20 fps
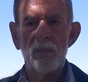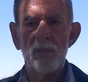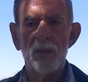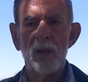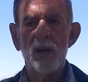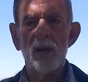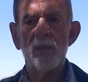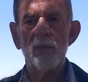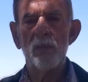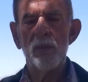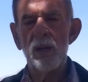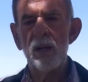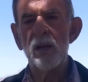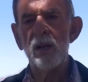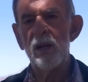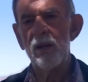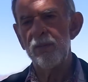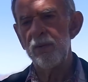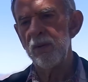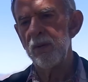
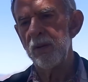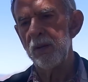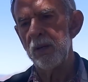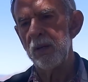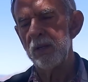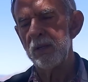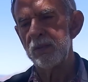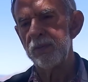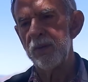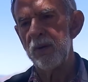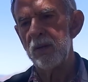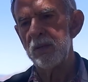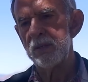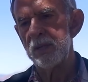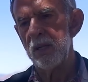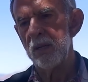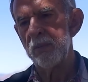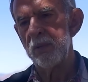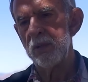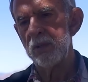malevolent, as far
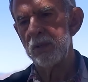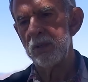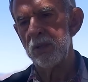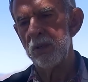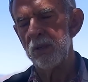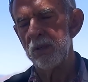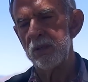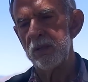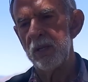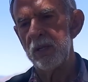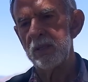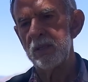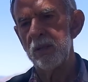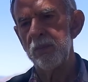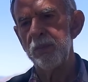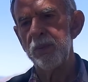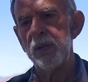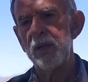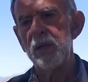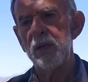as I'm concerned. That's
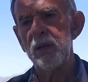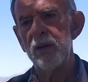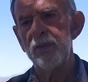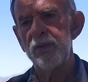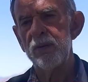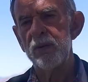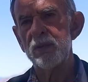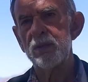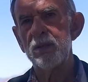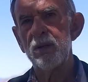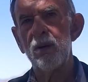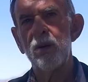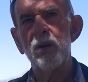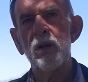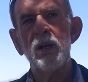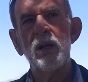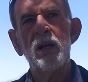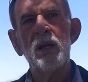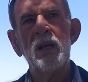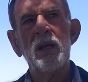the big difference. So
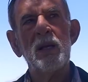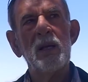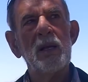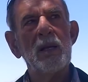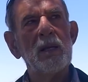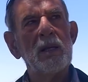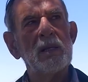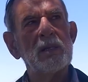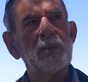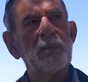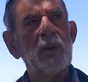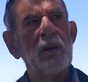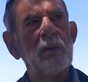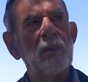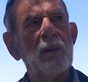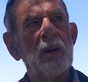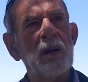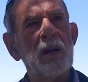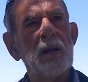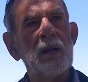it's
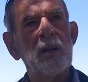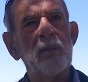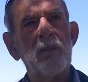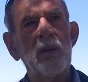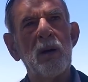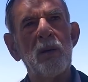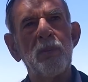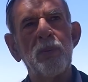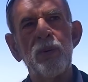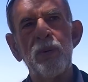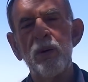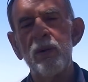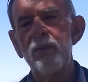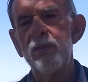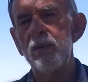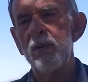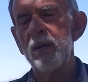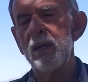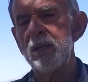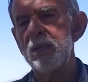been my
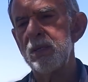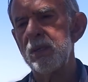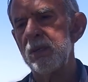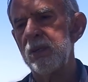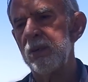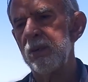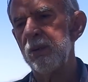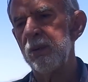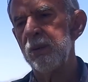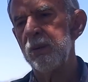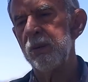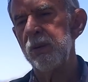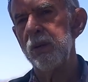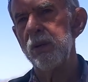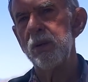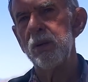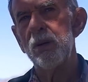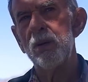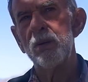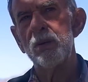privilege
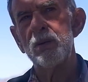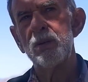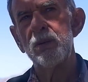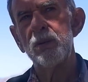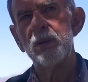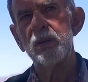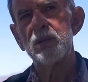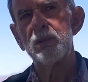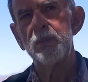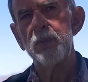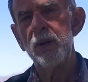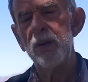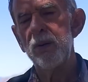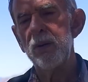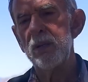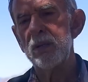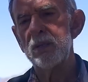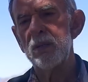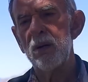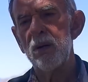to
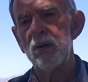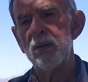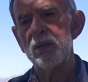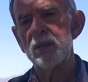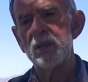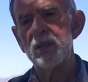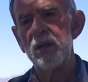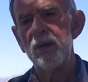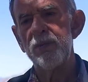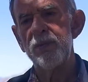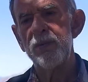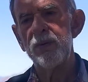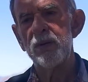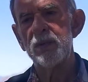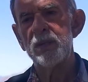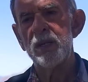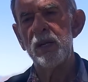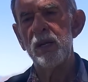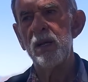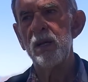experience all this stuff
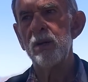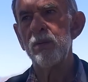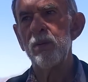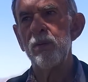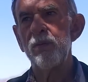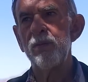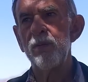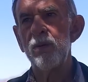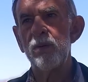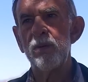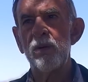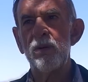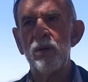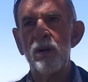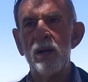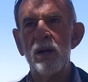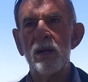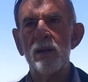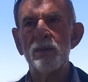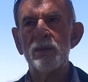firsthand with
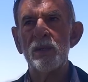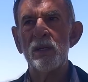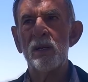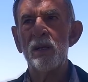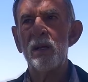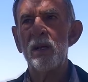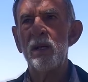photographs,